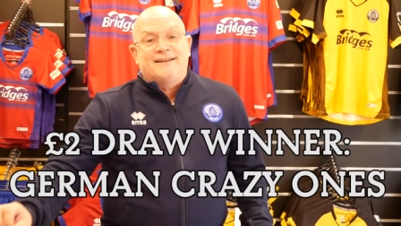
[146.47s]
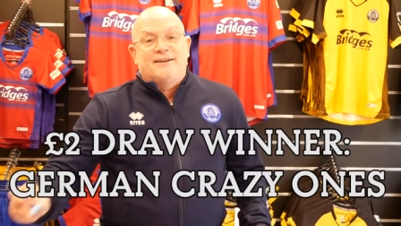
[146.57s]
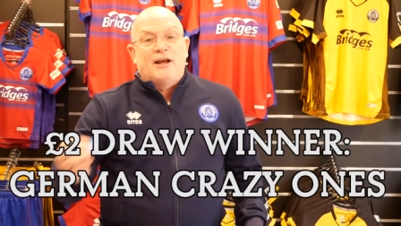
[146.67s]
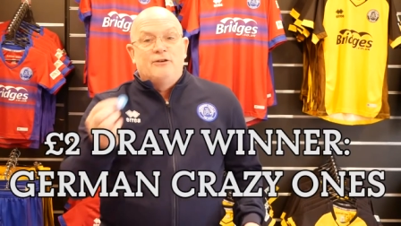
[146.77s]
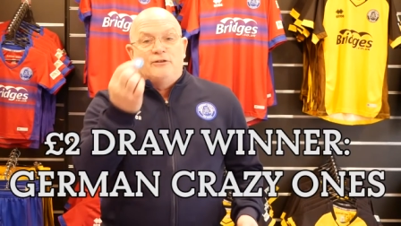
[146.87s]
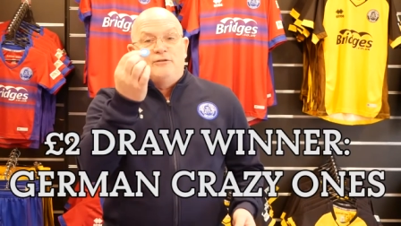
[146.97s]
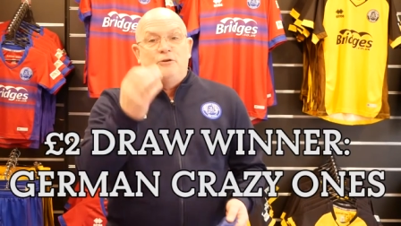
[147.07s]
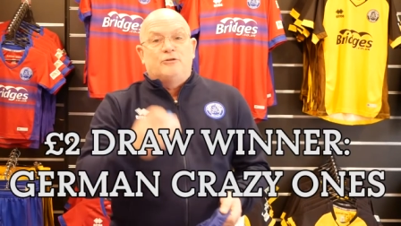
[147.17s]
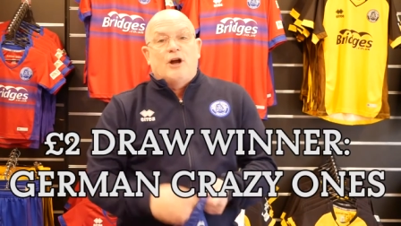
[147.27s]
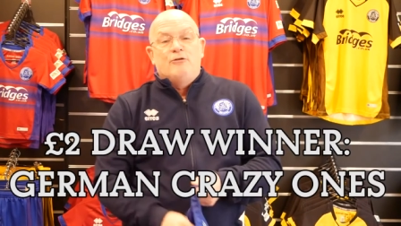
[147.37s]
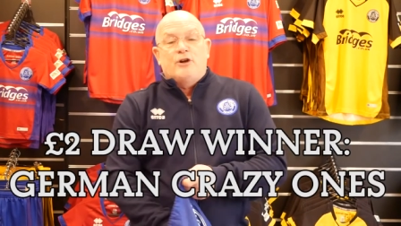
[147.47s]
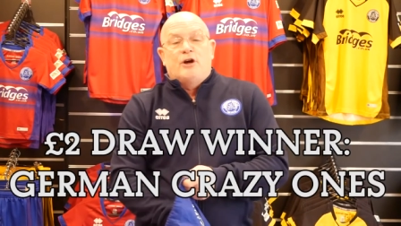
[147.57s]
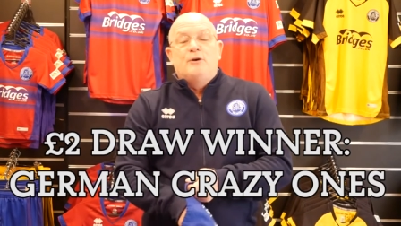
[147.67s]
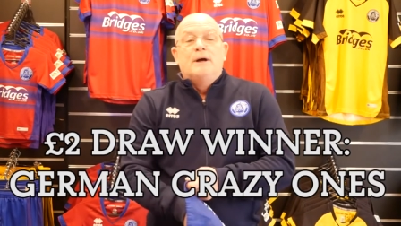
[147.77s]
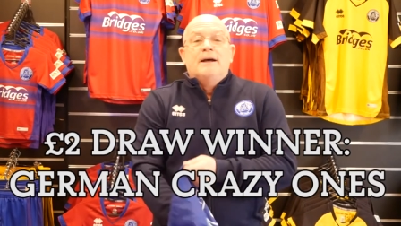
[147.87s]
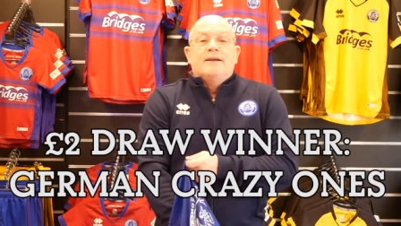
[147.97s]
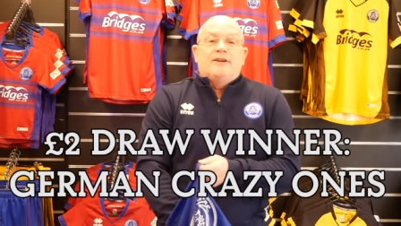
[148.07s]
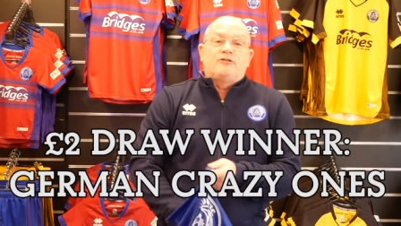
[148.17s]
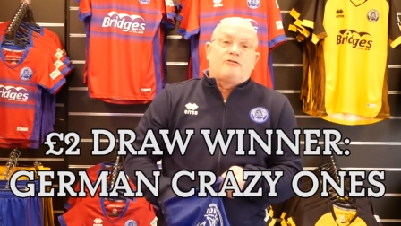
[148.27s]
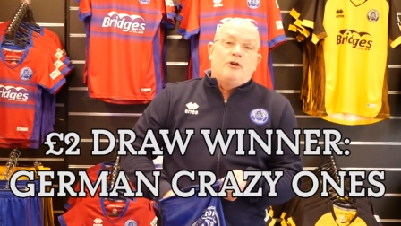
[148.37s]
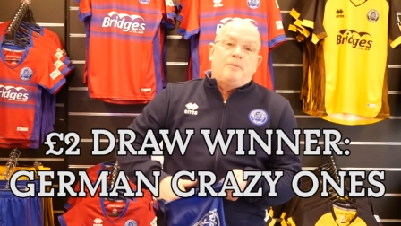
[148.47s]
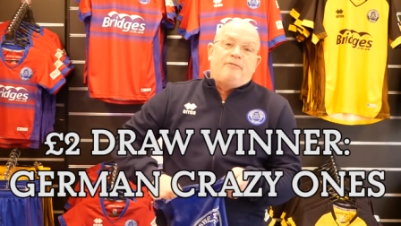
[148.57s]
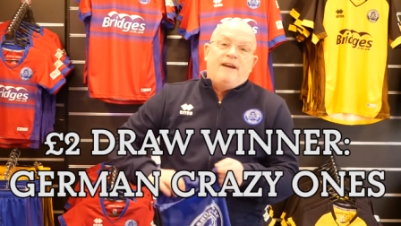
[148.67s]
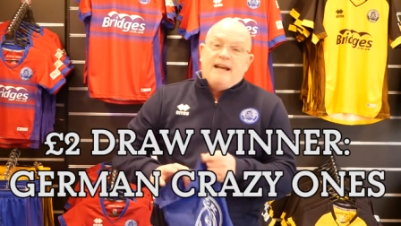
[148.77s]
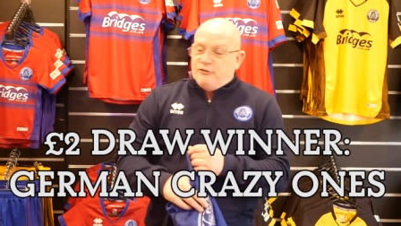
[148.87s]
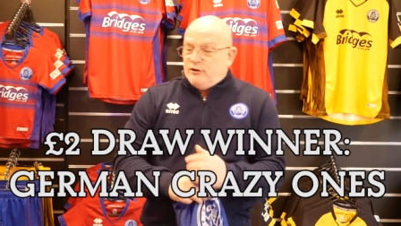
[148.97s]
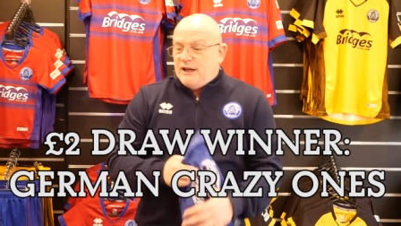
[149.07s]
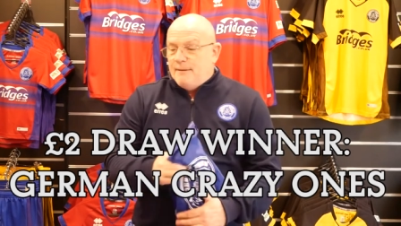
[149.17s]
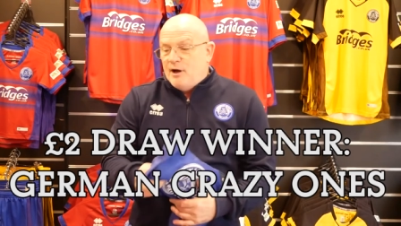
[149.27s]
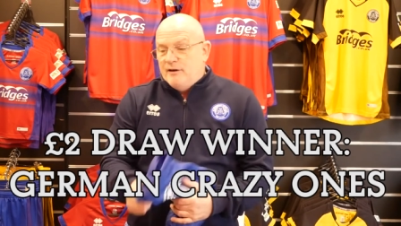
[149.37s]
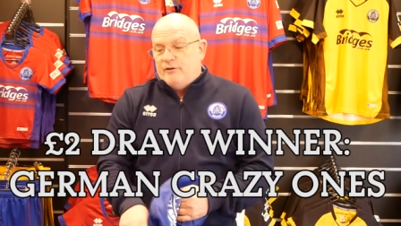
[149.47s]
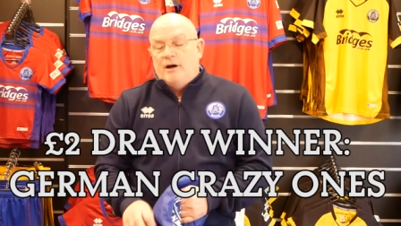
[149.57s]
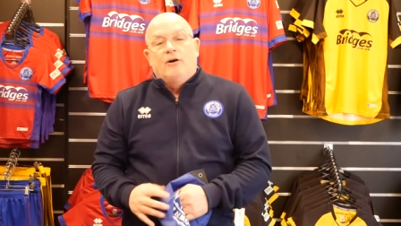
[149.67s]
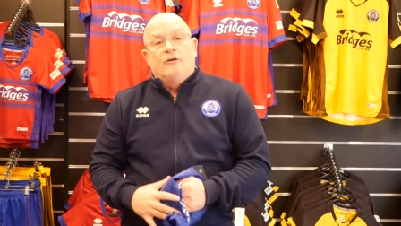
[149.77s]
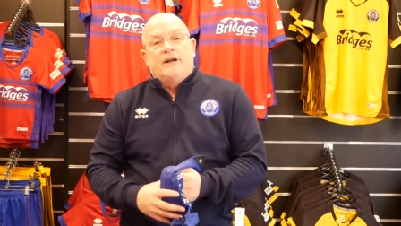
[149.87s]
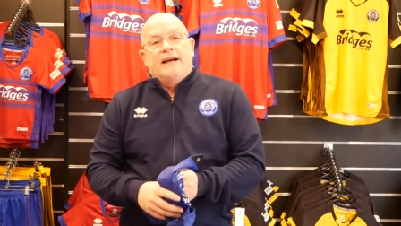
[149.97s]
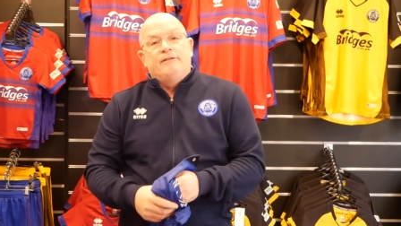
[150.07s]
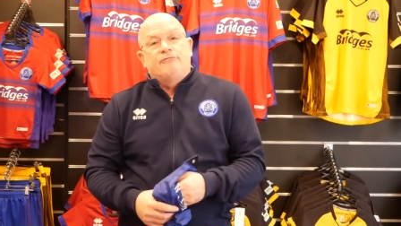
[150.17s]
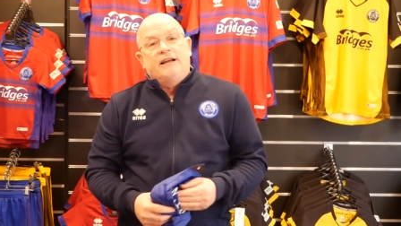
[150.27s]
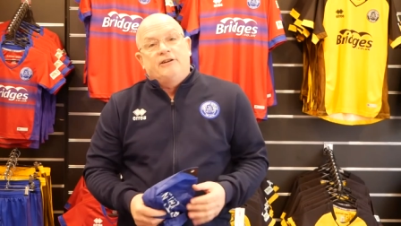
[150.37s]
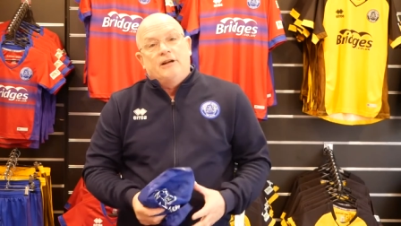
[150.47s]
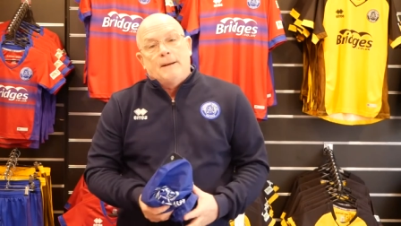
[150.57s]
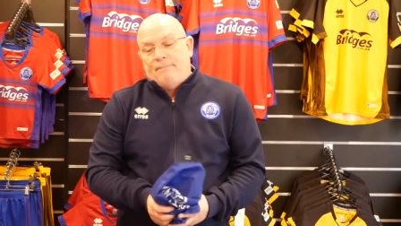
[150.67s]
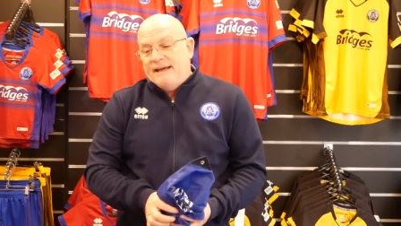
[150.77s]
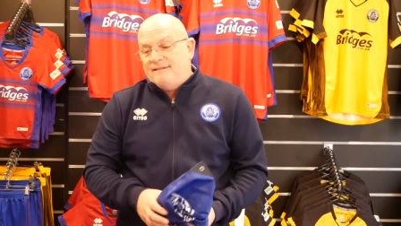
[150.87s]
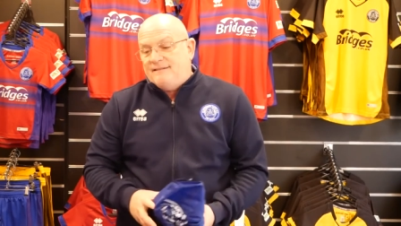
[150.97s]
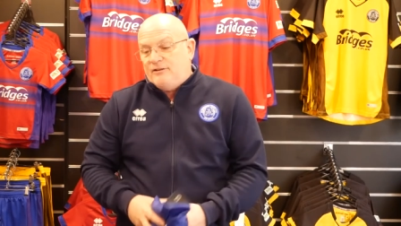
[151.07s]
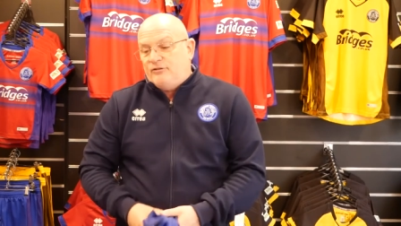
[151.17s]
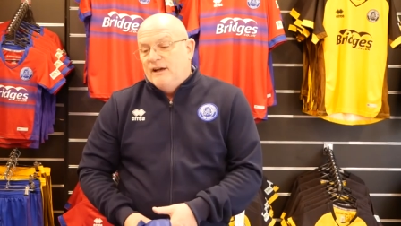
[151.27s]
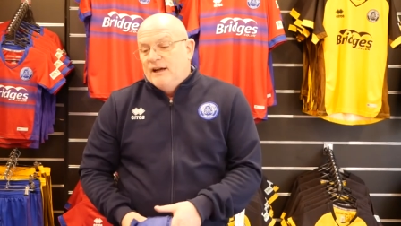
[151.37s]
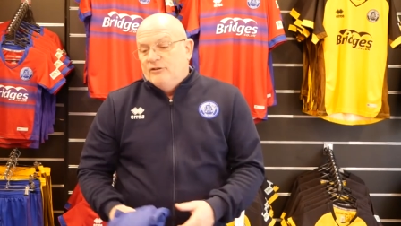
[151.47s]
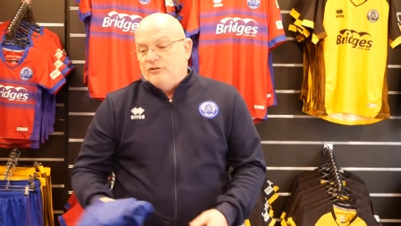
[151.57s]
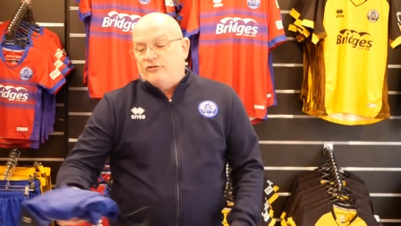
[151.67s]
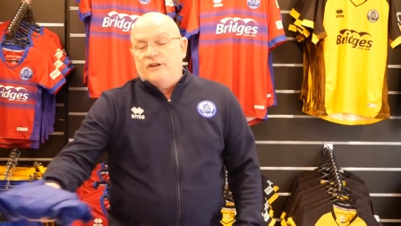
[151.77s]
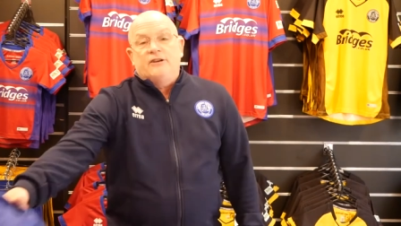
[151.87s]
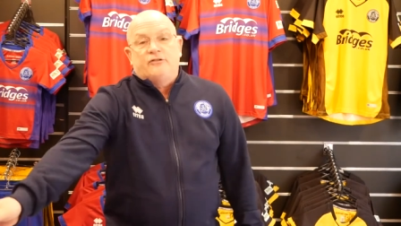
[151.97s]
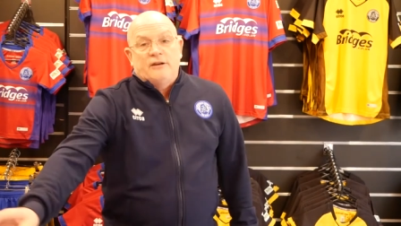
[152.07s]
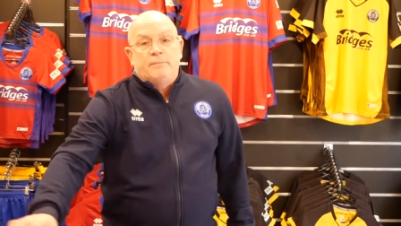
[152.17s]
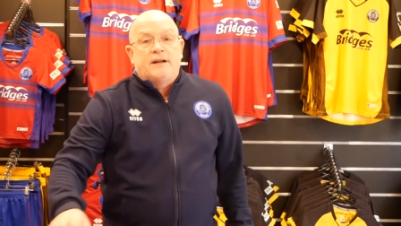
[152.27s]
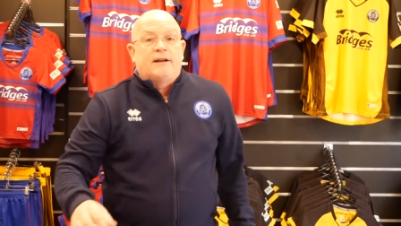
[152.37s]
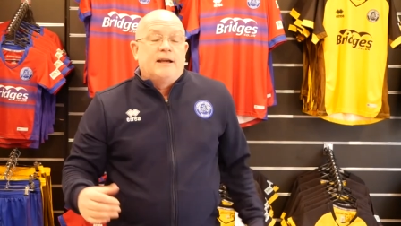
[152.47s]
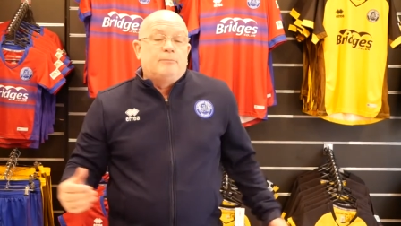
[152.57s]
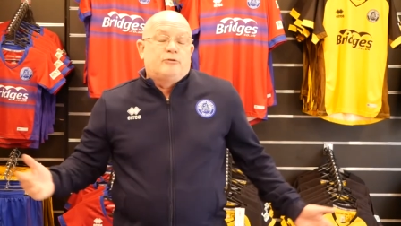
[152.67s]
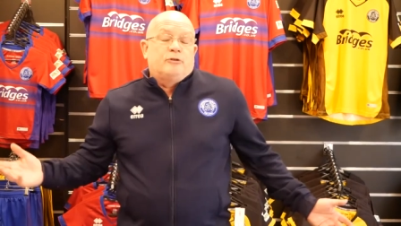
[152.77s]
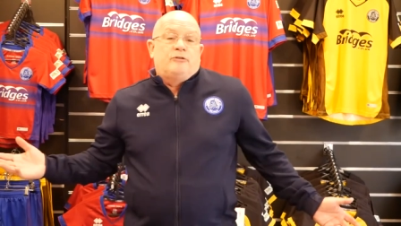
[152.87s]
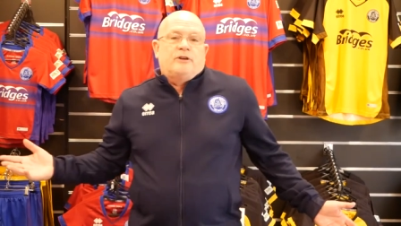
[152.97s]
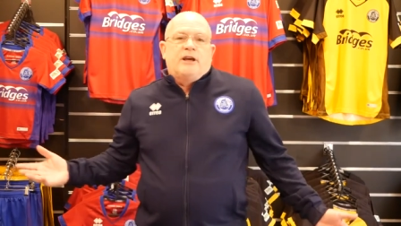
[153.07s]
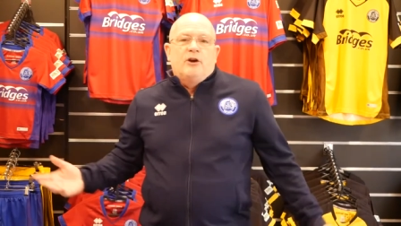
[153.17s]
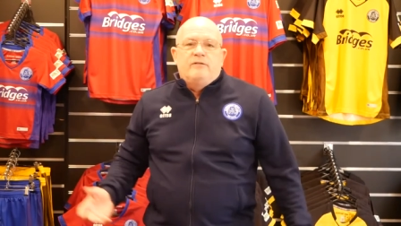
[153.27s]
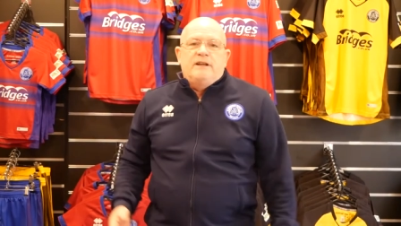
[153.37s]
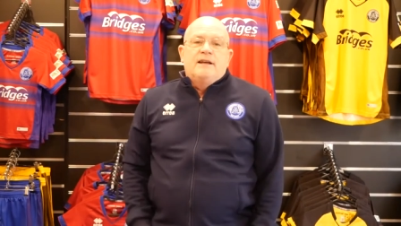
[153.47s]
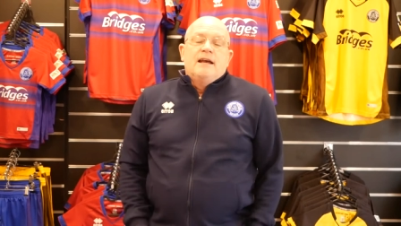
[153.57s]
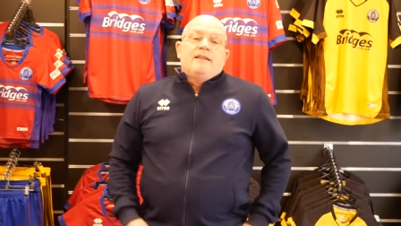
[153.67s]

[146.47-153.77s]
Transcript: Now, those of you who don't know, there's a group of fans that come over on a regular basis to see us. They've been unable to to COVID.